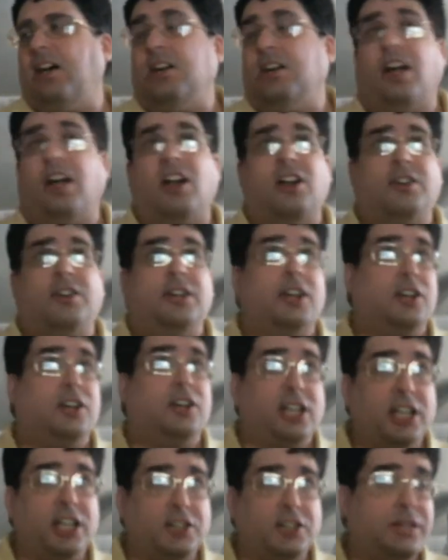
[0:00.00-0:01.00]
are in other
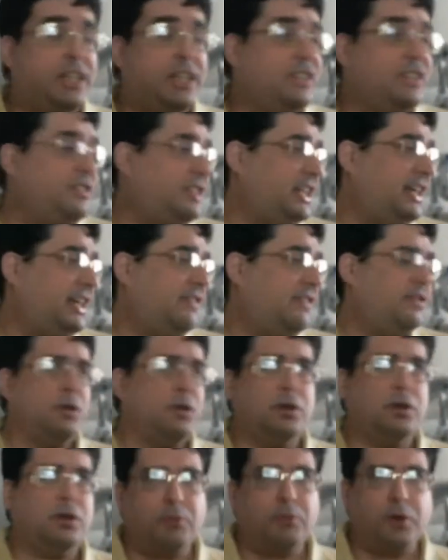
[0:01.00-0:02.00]
countries and they have their
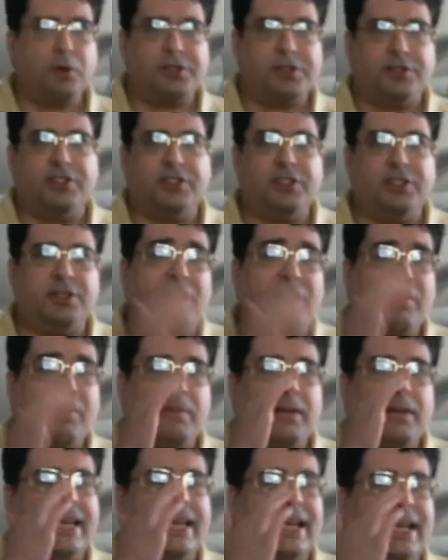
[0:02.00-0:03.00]
own points of view.
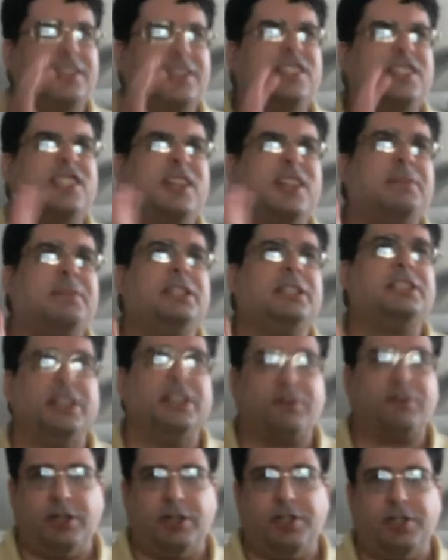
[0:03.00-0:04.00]
Everybody adds something
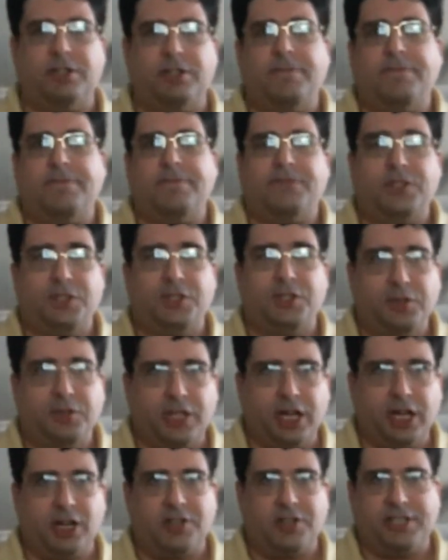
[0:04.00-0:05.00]
different to the
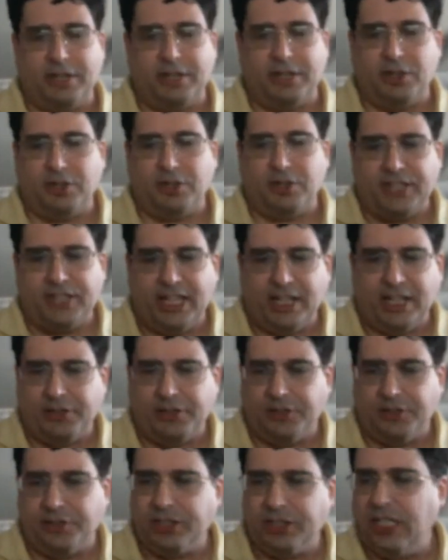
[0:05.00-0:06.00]
Art Soundoff
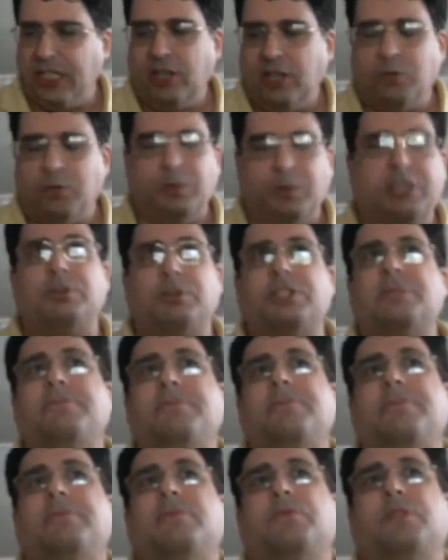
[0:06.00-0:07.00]
challenge,
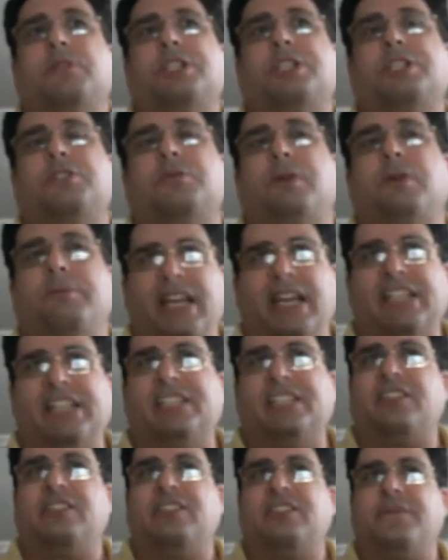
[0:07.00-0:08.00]
which is what
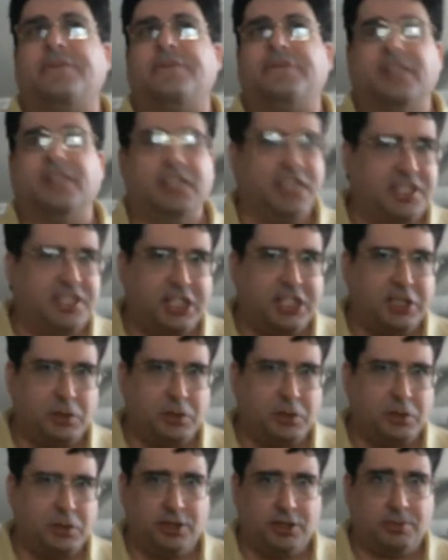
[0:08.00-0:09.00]
makes listening to
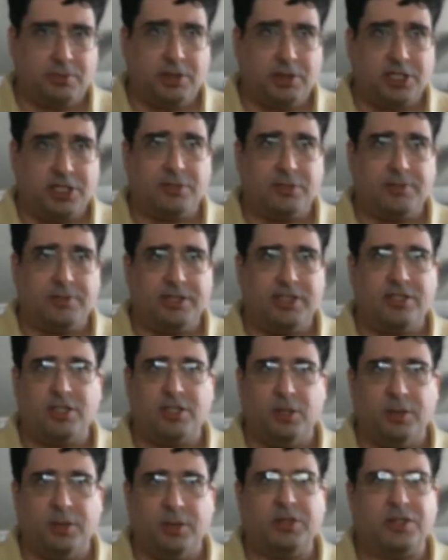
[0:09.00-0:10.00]
all these participants
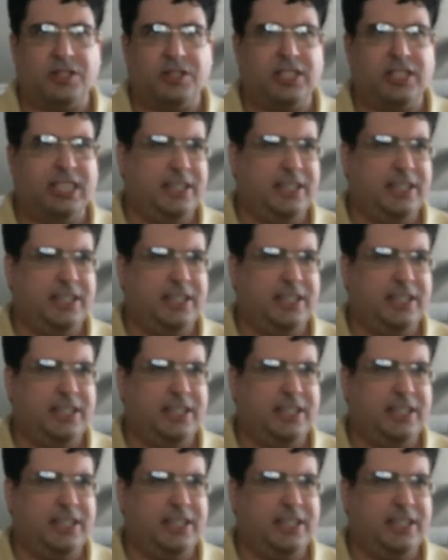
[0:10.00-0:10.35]
so interesting.